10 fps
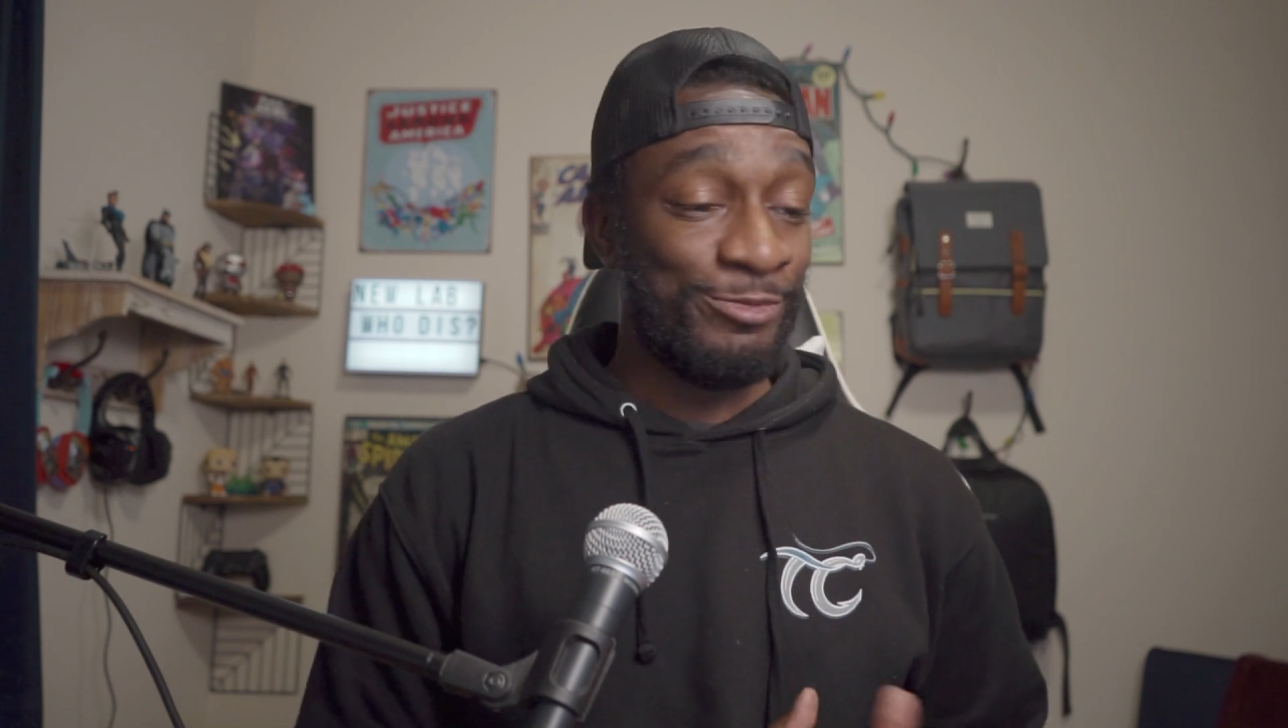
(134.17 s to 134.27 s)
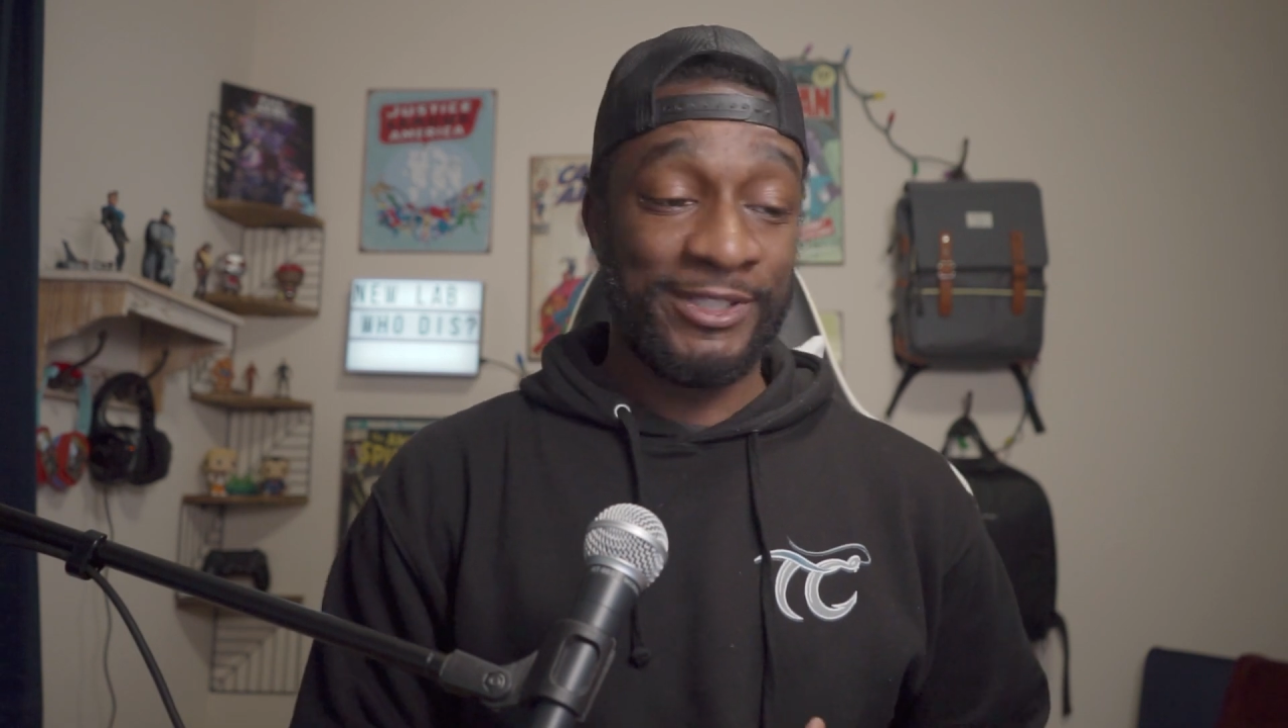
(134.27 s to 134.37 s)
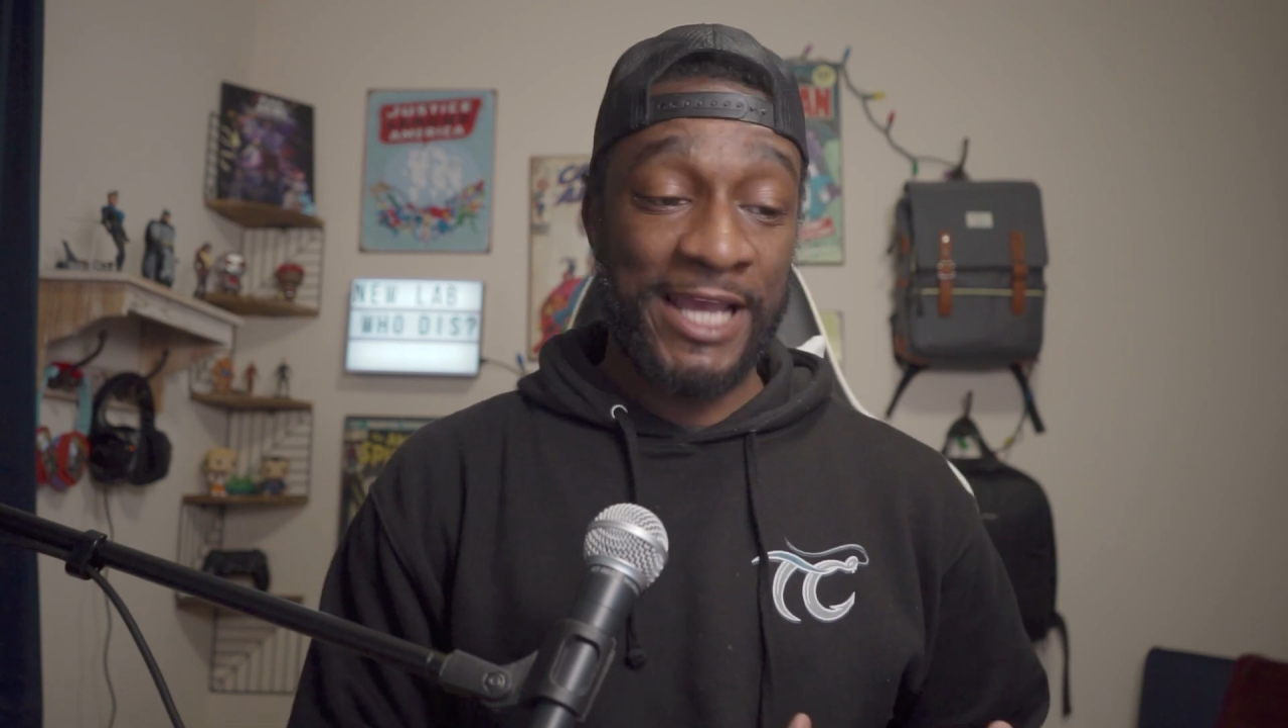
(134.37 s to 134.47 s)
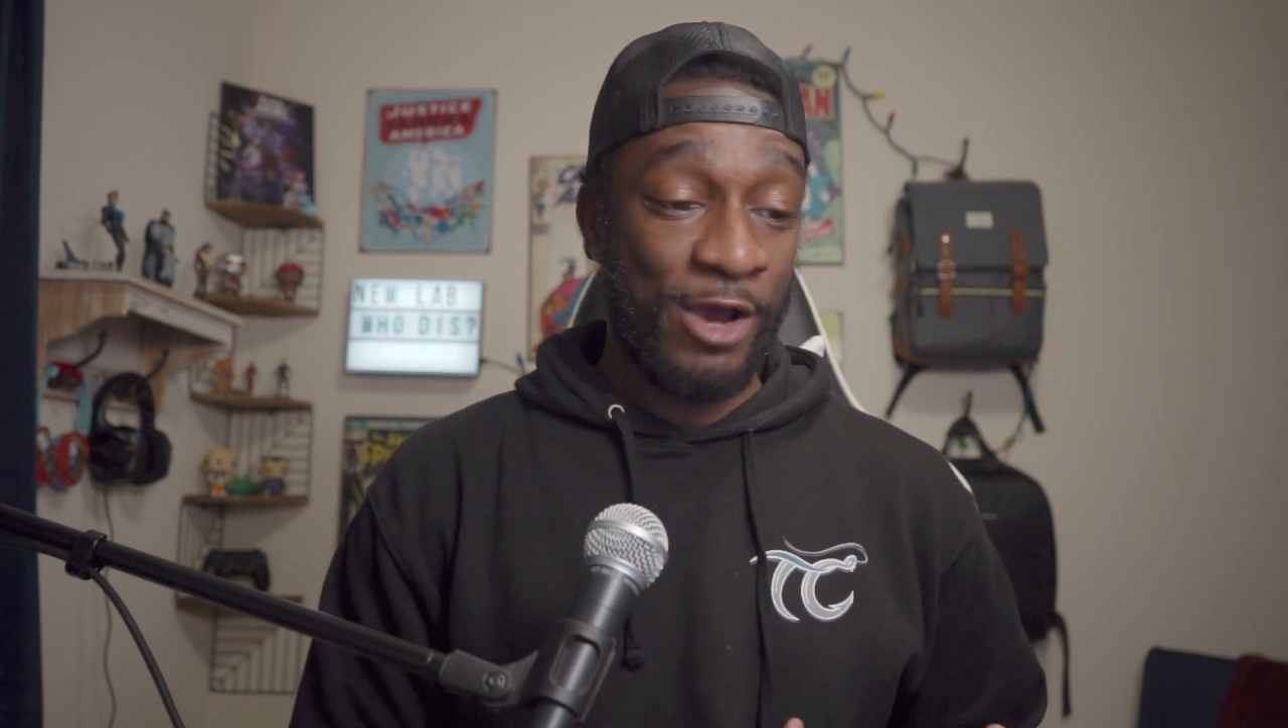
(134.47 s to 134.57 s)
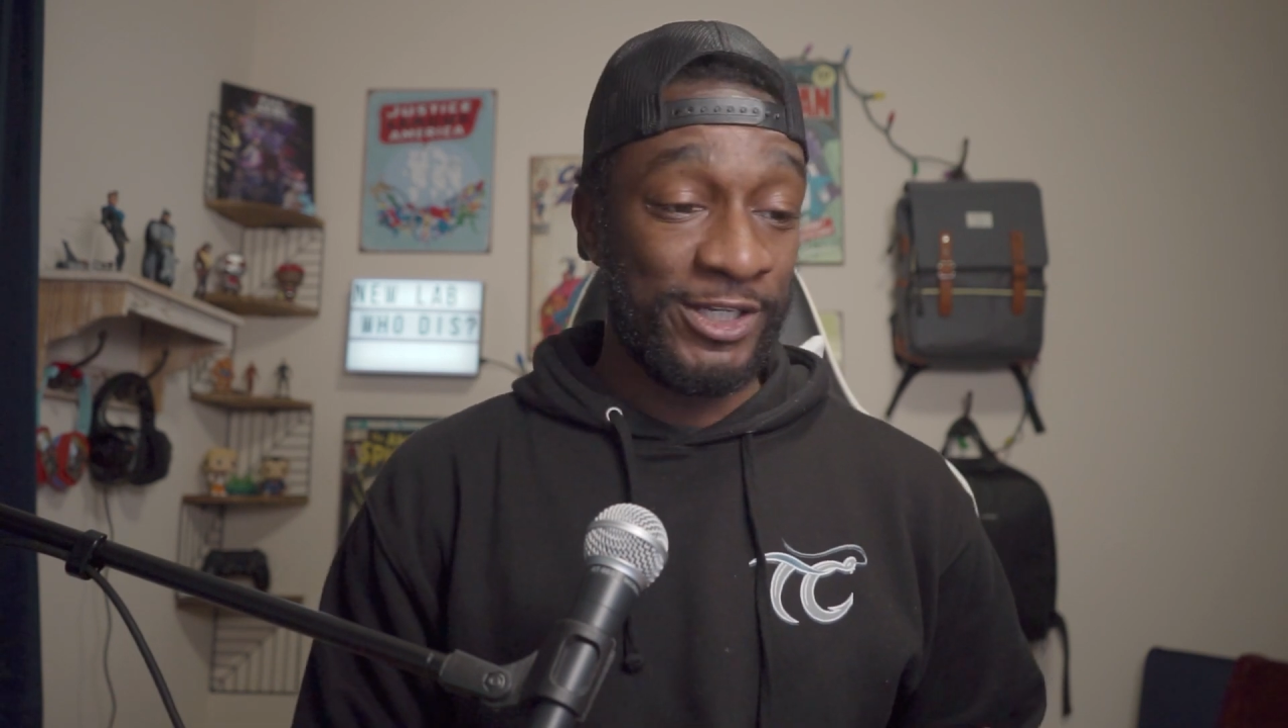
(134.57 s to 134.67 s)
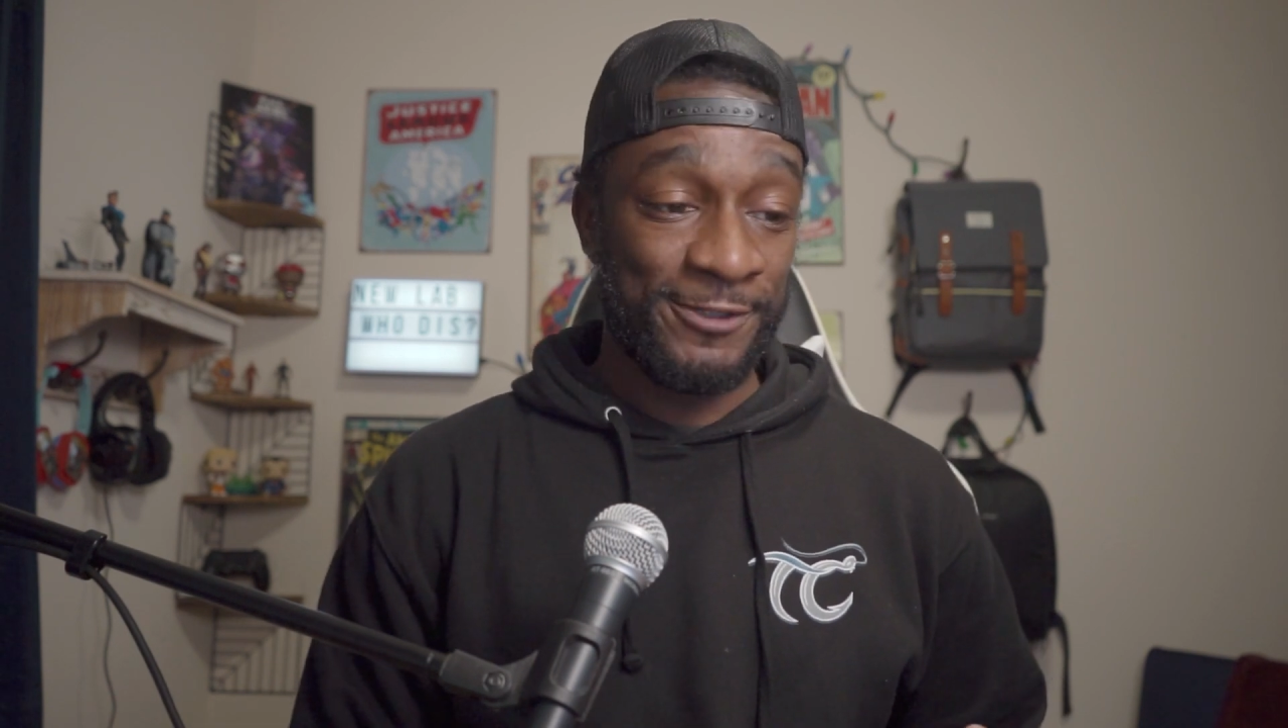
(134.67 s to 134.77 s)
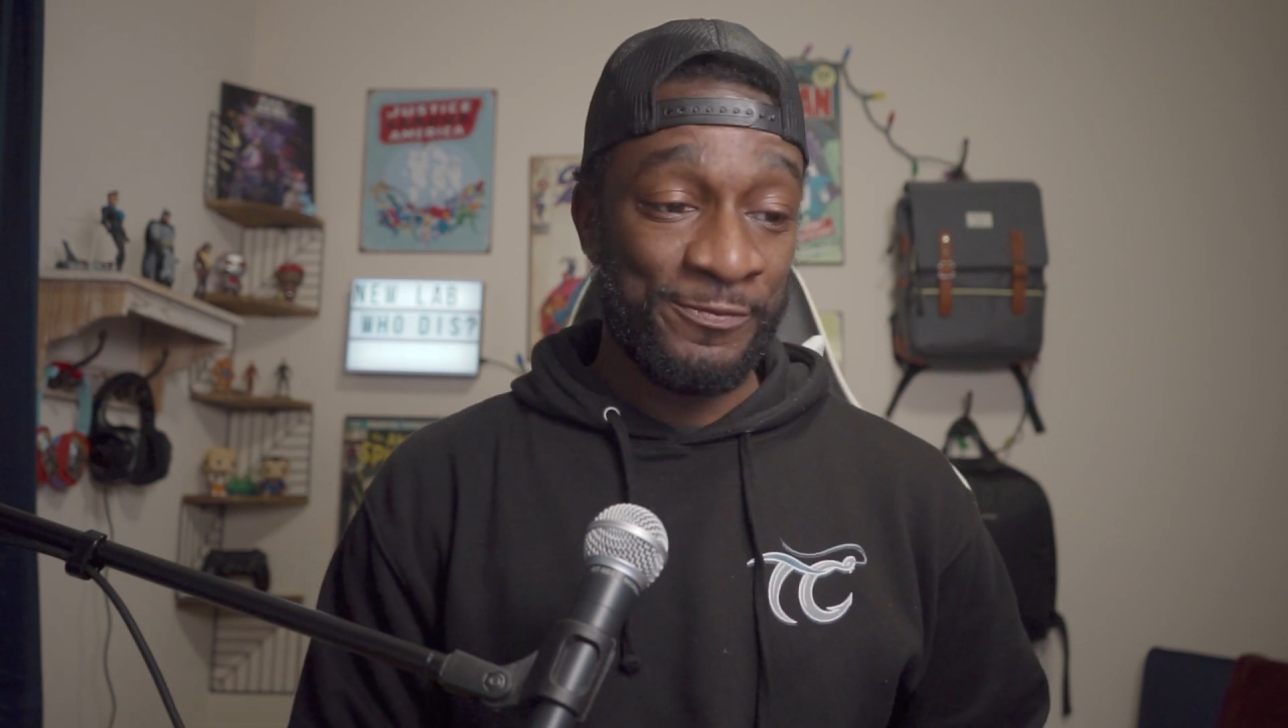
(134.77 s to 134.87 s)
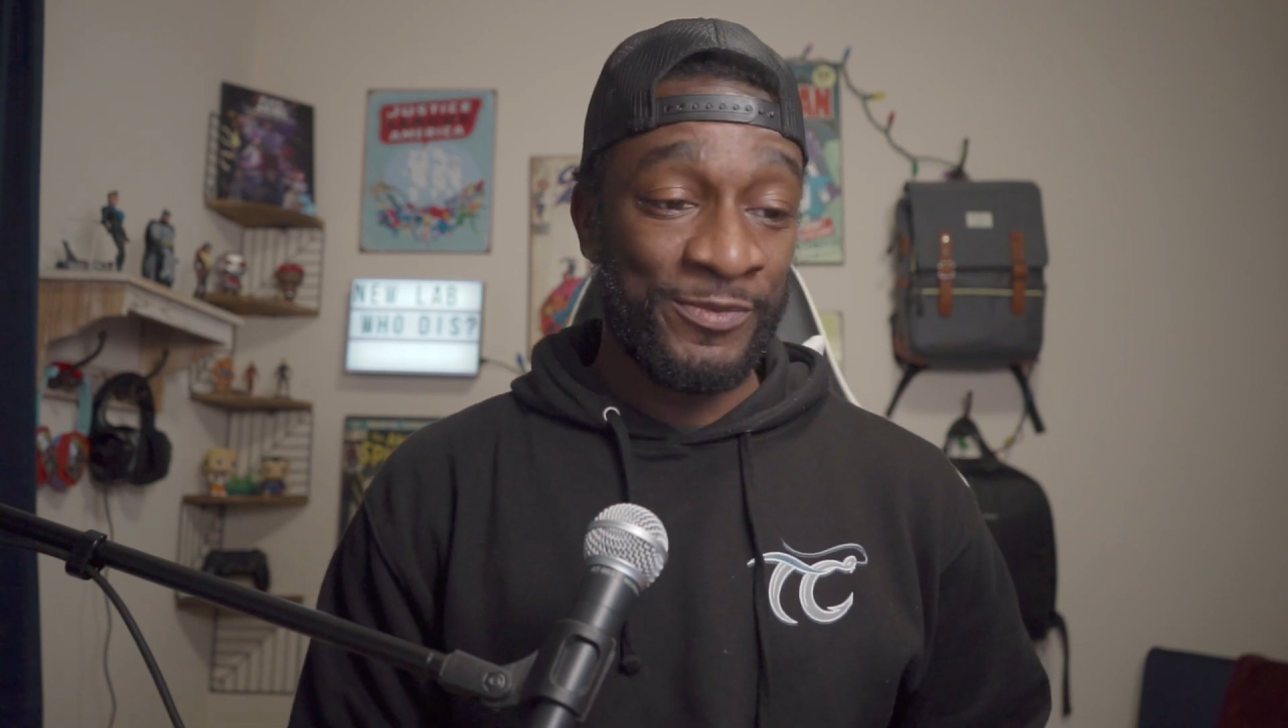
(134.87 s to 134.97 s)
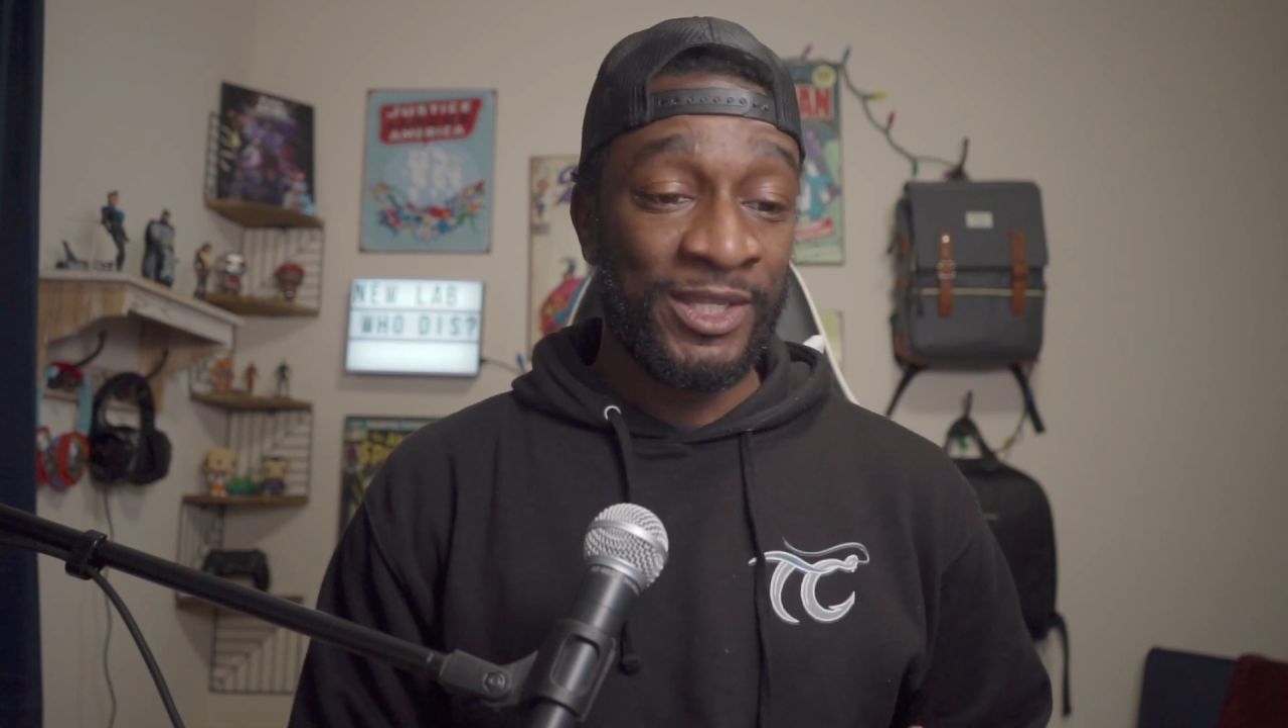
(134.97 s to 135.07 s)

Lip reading: I'm scouting.